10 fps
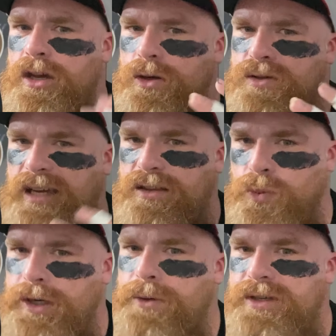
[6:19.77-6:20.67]
You take
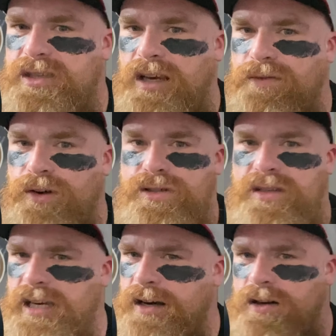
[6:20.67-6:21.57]
3 receivers.
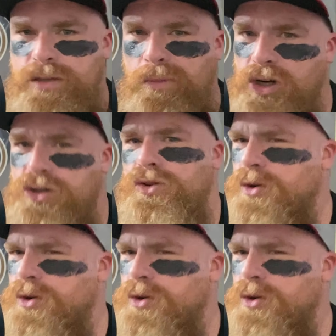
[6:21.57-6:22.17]
Terrence Marshall,